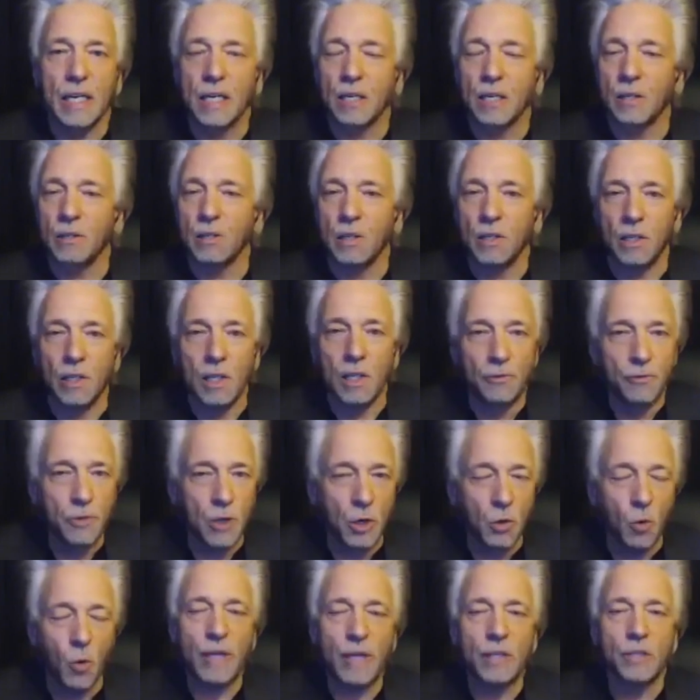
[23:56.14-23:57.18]
lifting
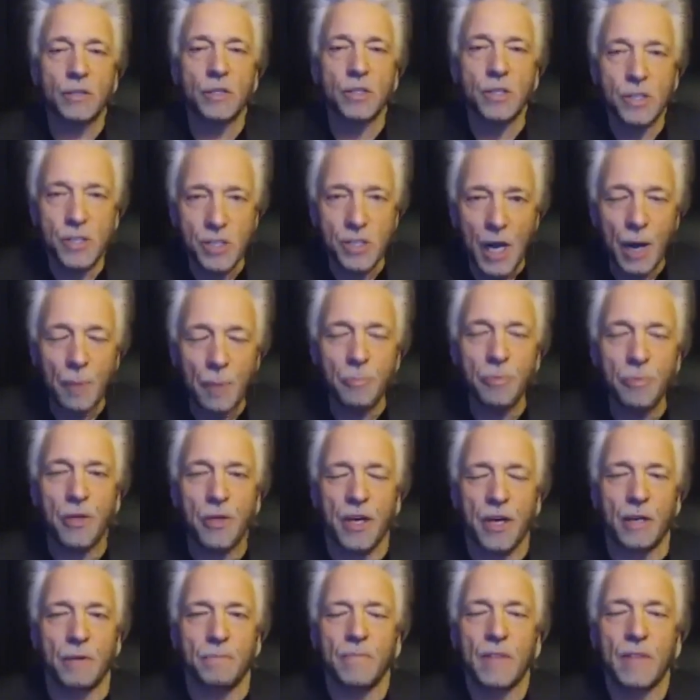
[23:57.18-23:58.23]
weights, something
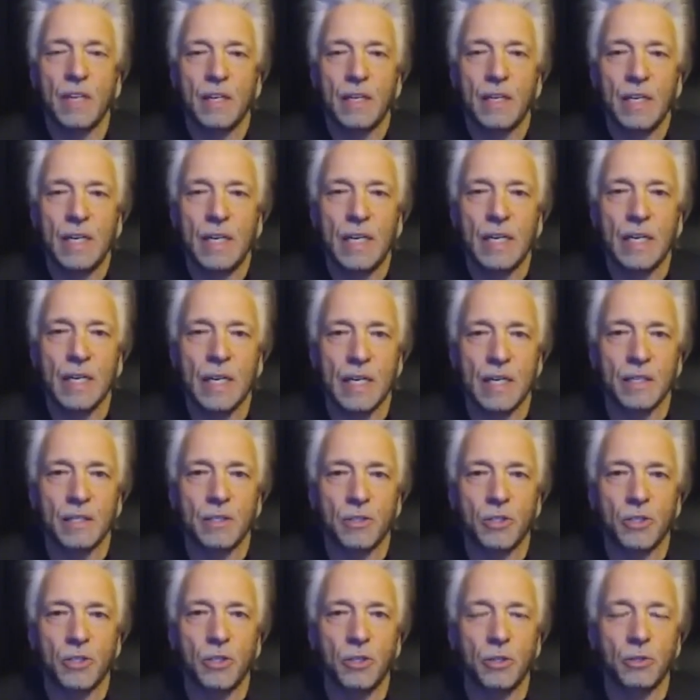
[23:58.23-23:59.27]

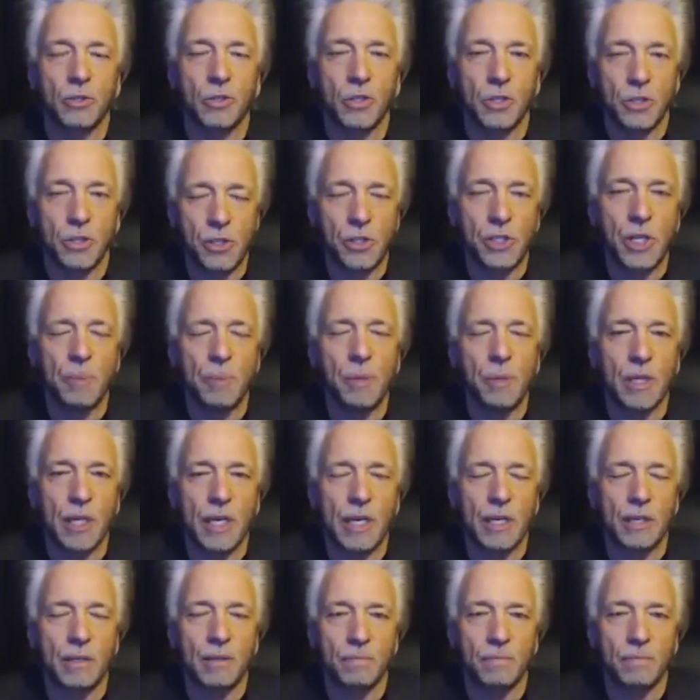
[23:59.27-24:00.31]
to
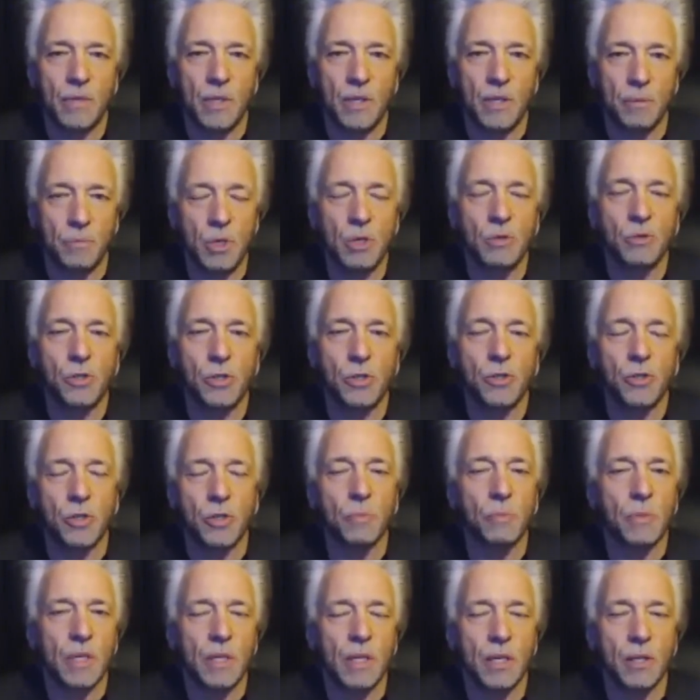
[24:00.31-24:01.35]
stimulate the immune
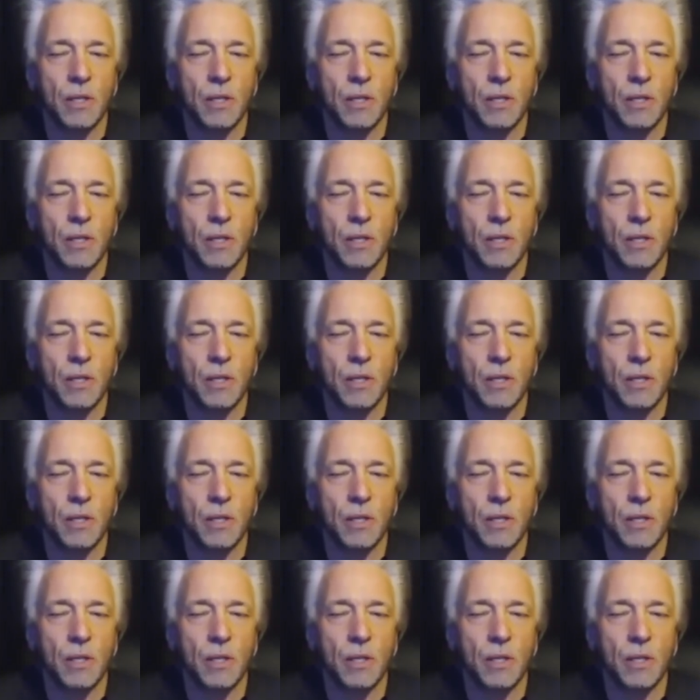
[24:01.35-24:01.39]
system in the